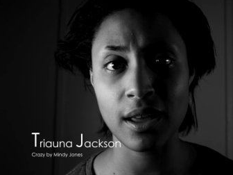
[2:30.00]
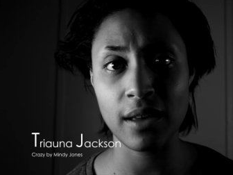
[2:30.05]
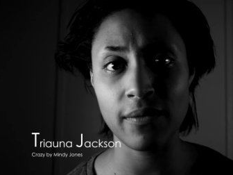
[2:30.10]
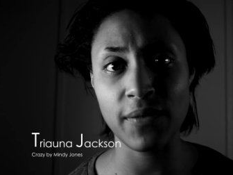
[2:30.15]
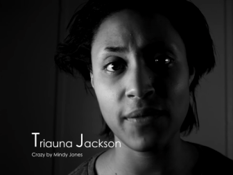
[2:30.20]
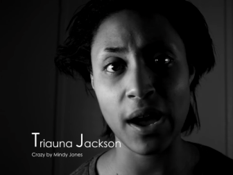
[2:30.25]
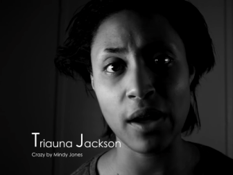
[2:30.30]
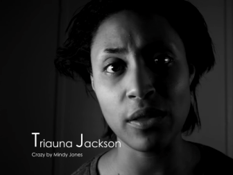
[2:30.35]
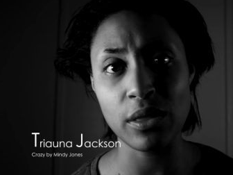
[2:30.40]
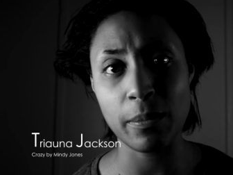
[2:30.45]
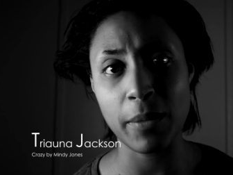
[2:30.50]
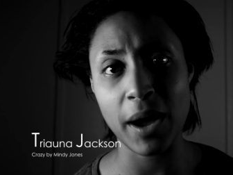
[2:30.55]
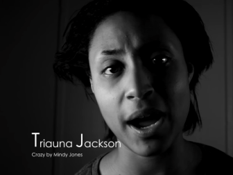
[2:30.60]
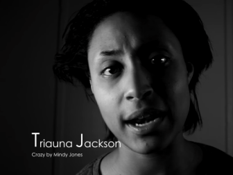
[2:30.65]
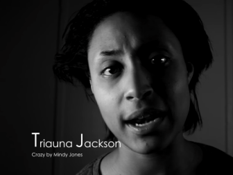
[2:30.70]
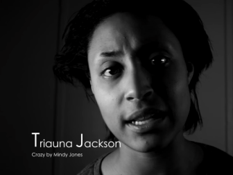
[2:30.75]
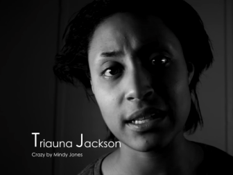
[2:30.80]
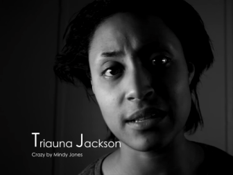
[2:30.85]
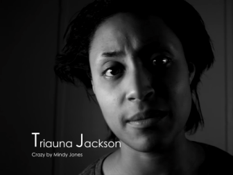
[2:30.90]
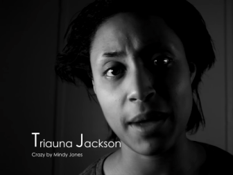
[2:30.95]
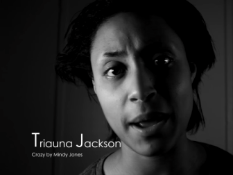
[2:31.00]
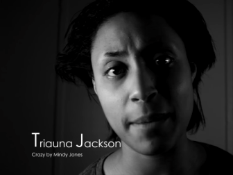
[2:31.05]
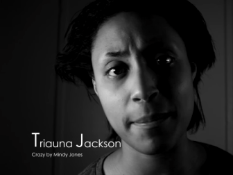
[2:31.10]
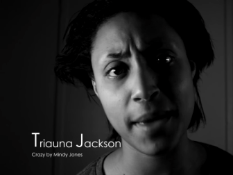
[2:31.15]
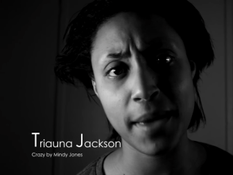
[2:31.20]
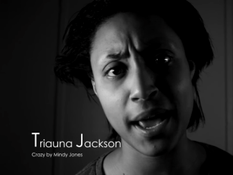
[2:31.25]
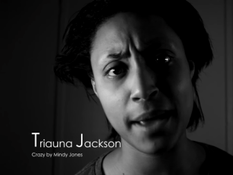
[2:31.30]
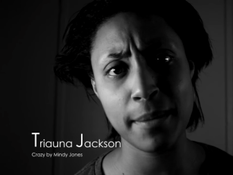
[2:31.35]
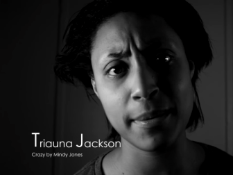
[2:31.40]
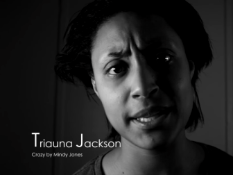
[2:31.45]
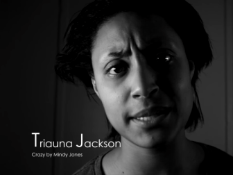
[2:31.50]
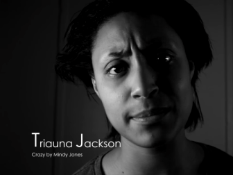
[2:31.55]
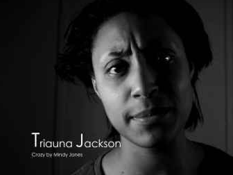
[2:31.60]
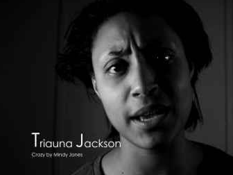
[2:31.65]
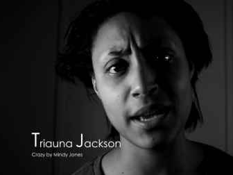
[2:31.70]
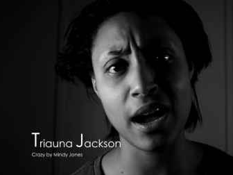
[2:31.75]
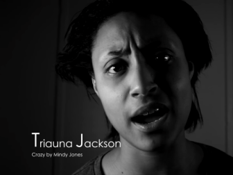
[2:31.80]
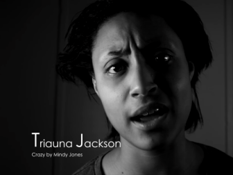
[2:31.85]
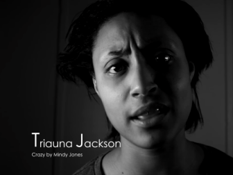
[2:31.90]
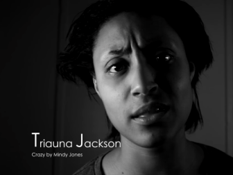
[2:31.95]
They found the bodies of my babies
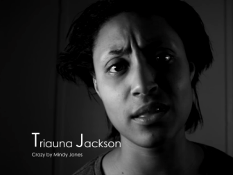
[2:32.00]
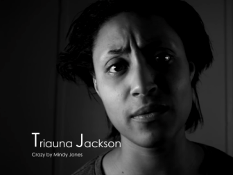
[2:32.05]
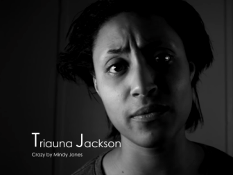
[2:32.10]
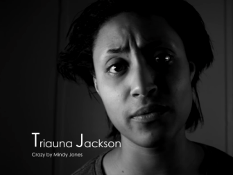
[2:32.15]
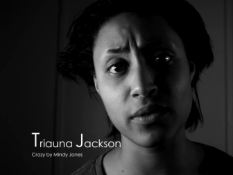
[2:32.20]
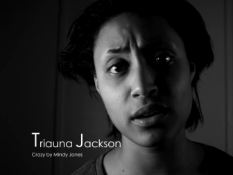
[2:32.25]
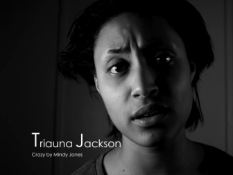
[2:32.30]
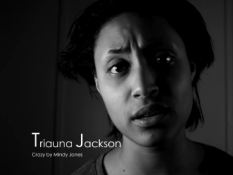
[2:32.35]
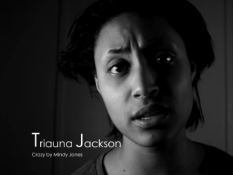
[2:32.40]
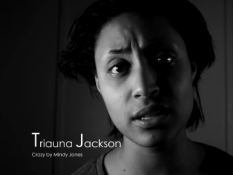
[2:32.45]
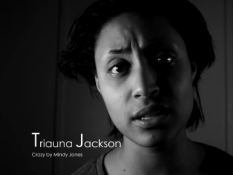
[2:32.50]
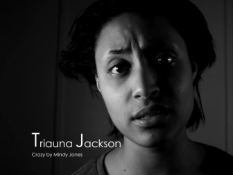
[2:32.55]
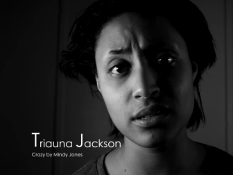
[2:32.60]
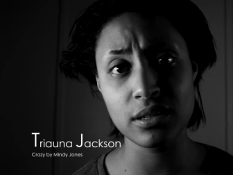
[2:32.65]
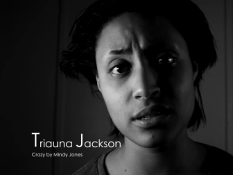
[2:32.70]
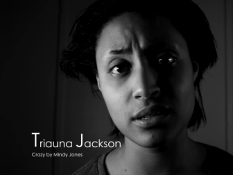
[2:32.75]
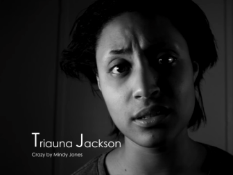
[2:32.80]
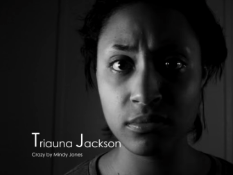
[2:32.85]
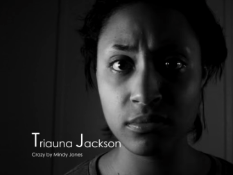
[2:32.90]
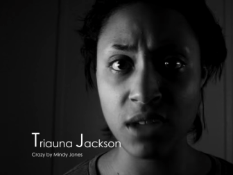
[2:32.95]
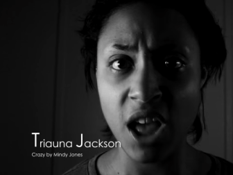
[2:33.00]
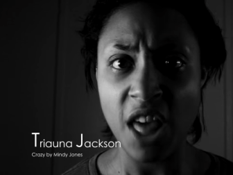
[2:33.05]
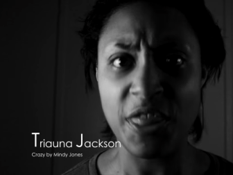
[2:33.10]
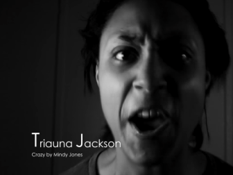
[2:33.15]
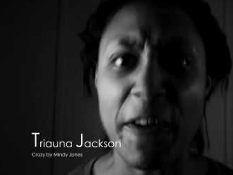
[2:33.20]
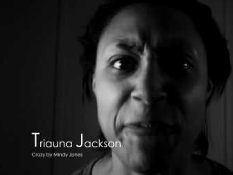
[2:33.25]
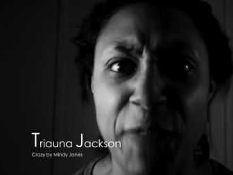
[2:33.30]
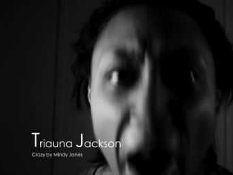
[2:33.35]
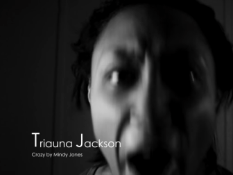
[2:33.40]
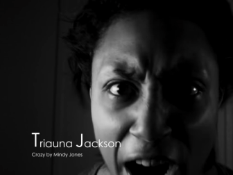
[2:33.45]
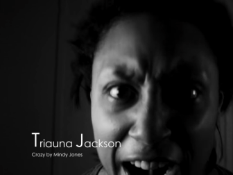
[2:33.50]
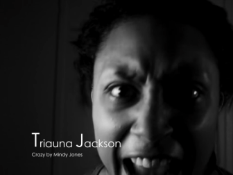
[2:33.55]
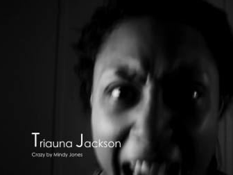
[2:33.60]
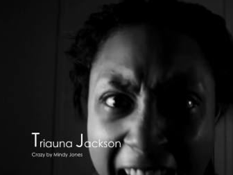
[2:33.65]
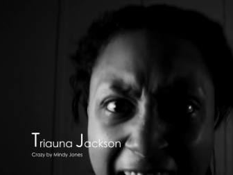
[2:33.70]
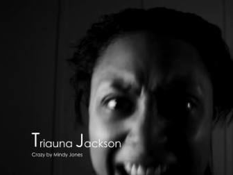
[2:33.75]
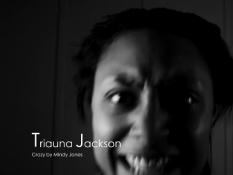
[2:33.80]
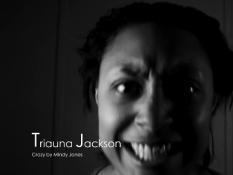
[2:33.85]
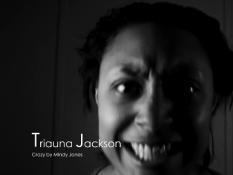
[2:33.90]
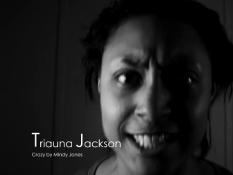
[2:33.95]
behind the furnace. The
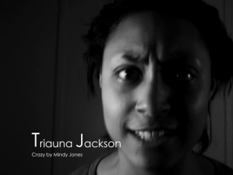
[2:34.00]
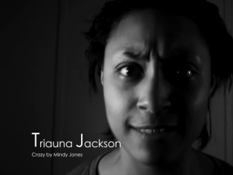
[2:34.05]
furnace!